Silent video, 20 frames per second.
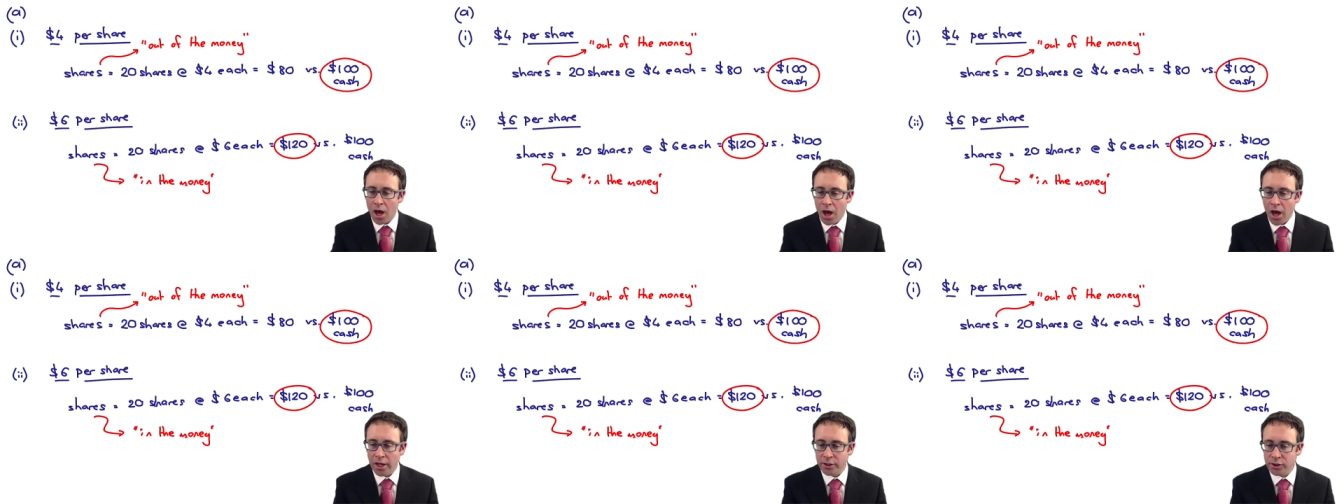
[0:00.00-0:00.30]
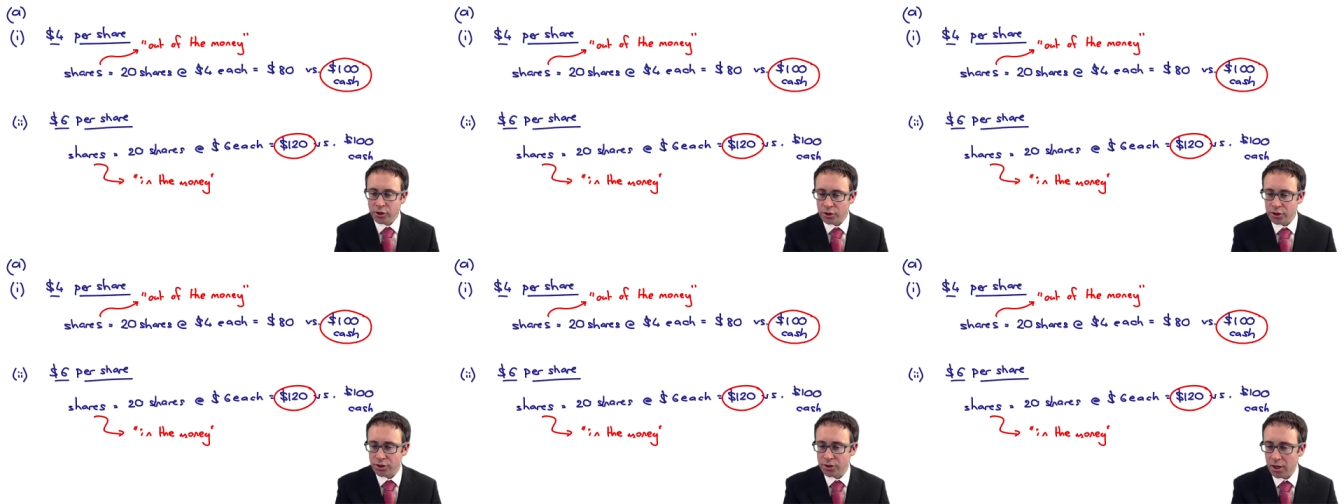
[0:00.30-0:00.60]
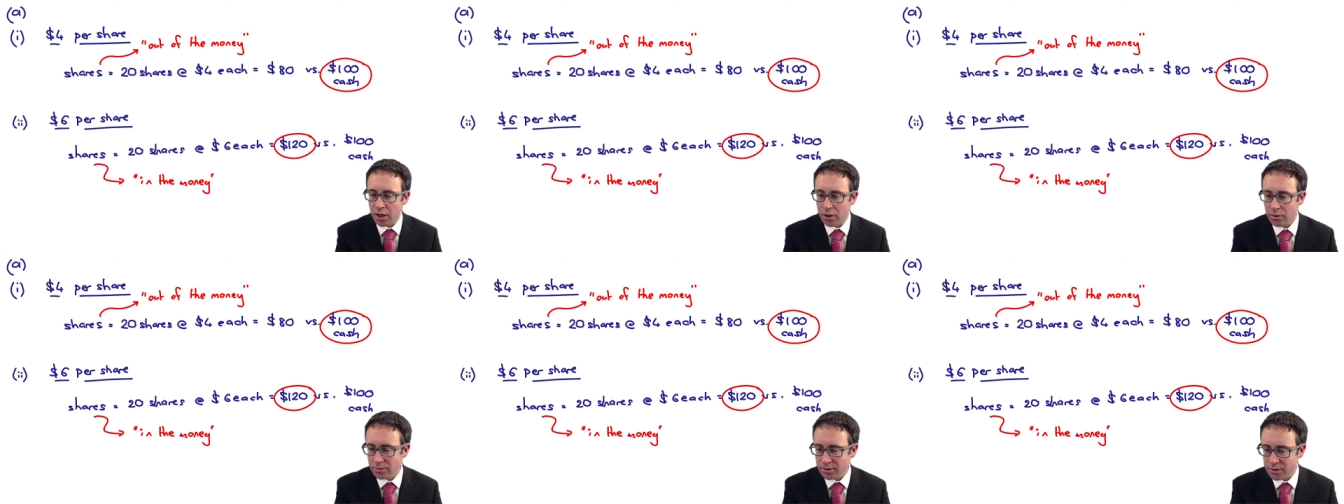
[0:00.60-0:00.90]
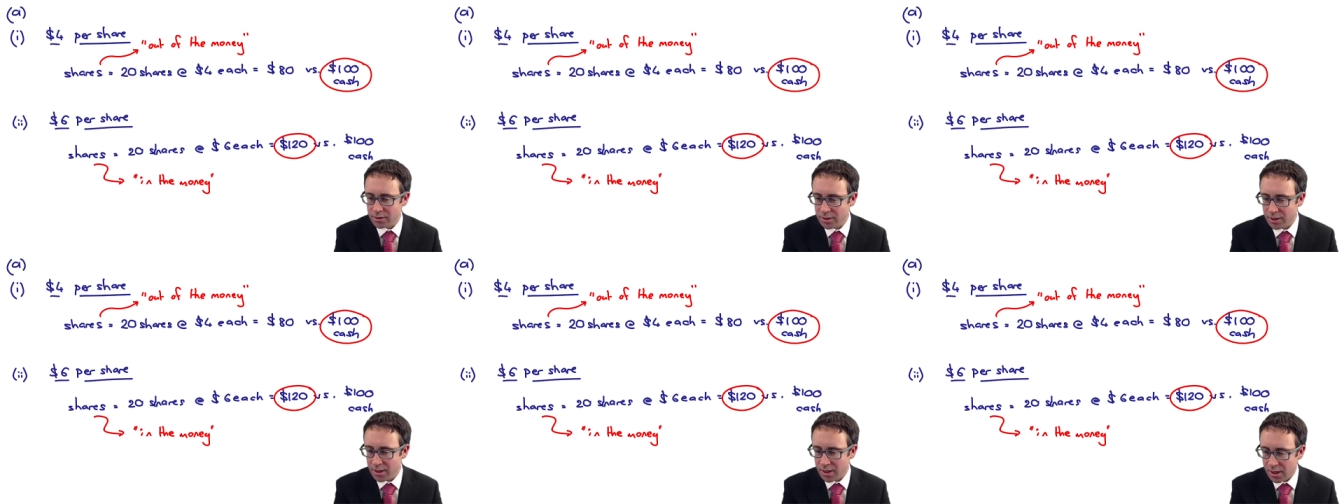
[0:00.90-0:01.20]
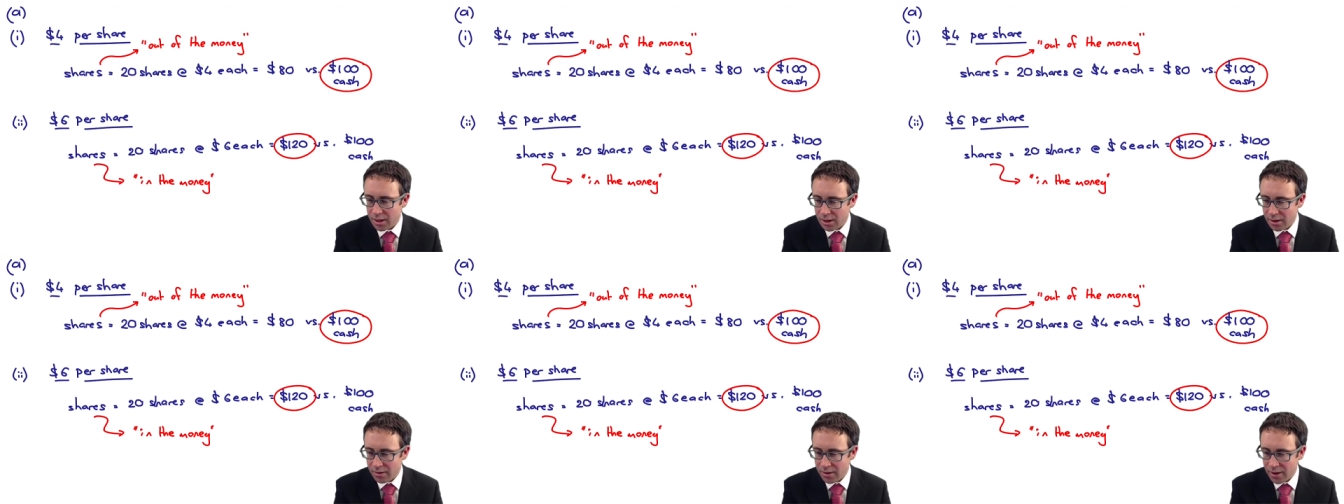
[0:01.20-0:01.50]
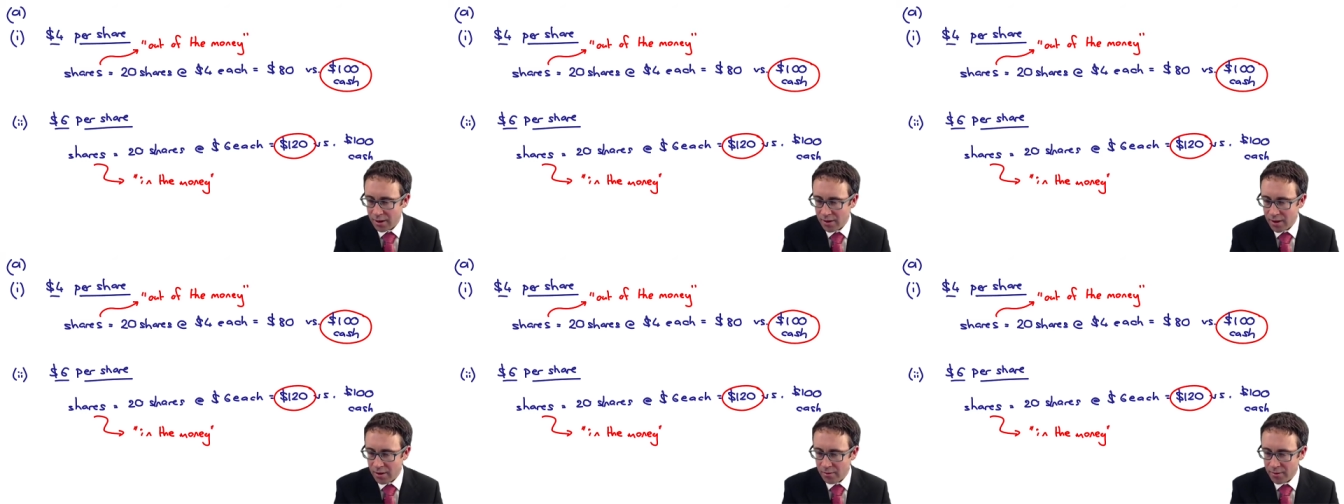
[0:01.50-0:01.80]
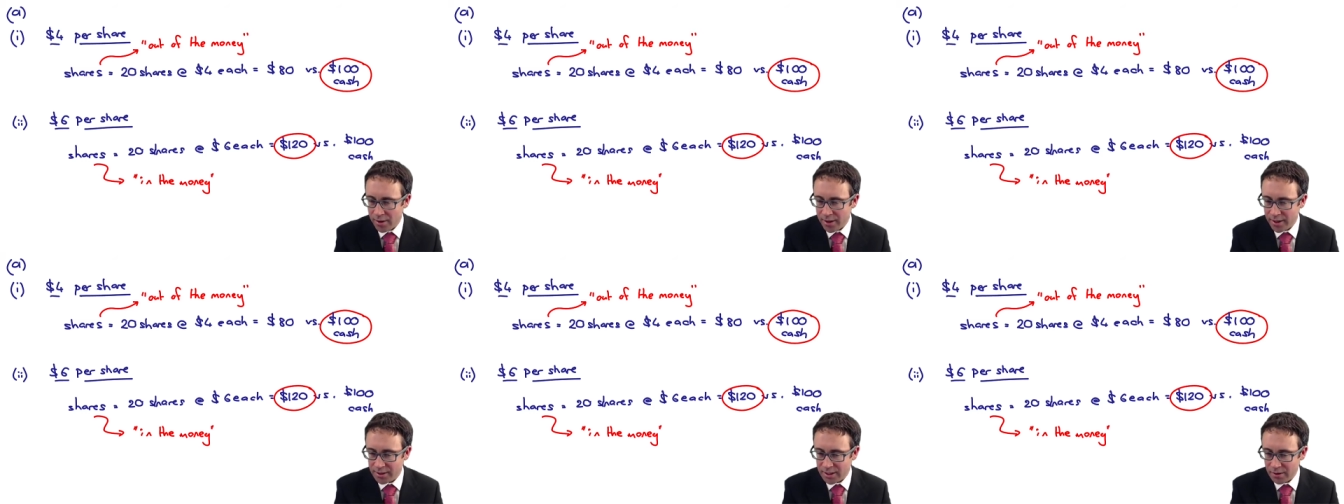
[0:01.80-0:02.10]
uh, just note that
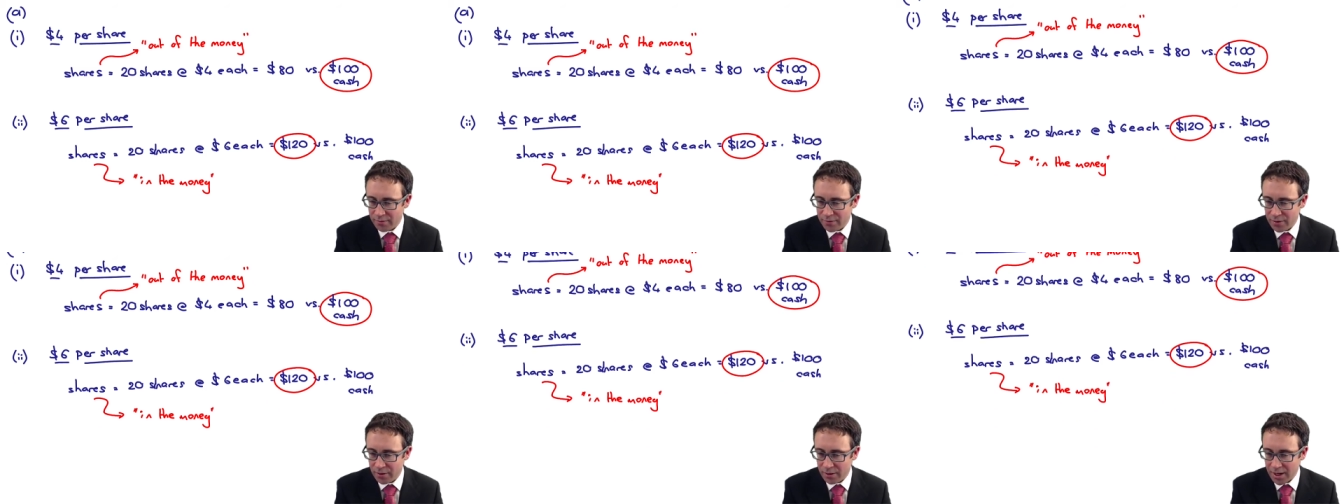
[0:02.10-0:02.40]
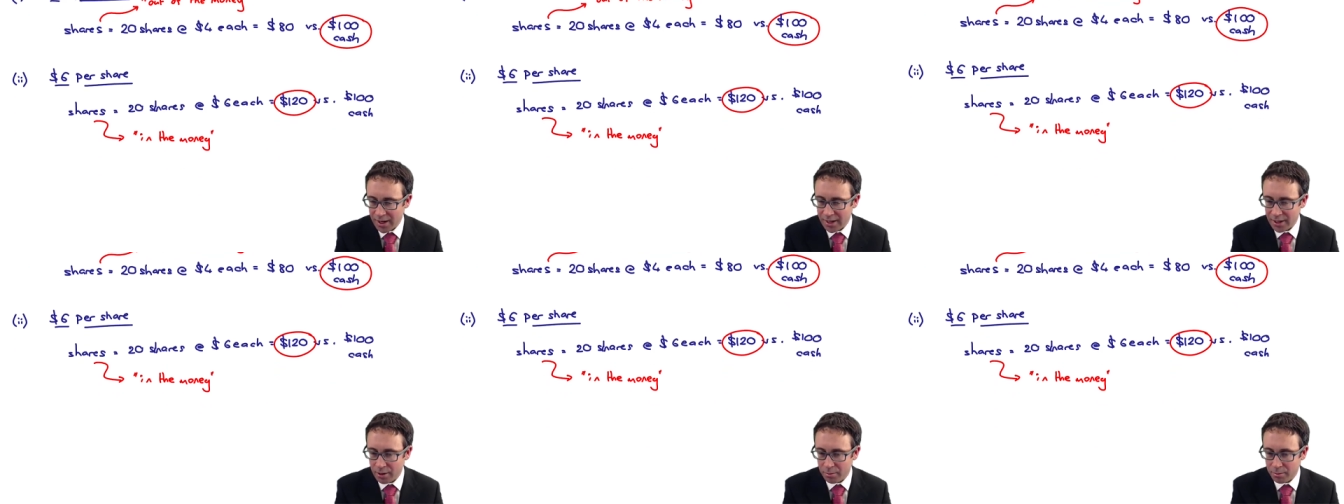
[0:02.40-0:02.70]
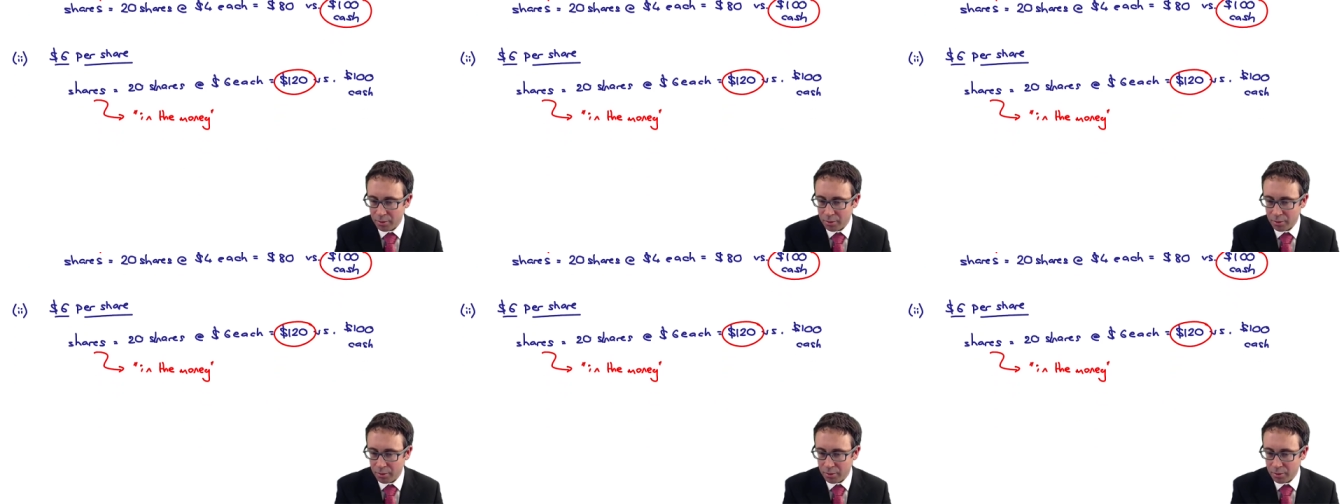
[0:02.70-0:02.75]
there is, if you like,